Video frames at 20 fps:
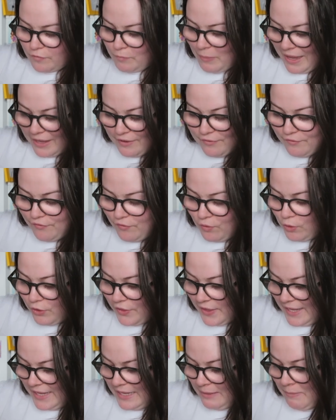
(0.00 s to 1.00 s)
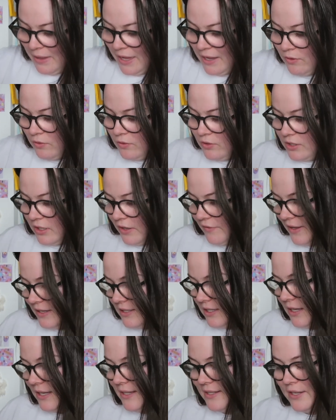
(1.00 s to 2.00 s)
of back and forth emails. I've had
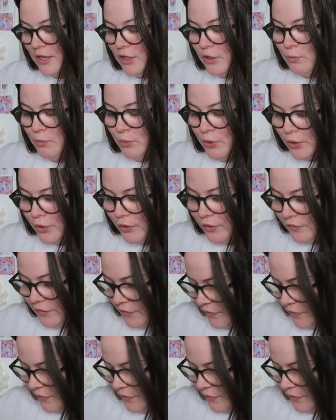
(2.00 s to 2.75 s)
to like send proof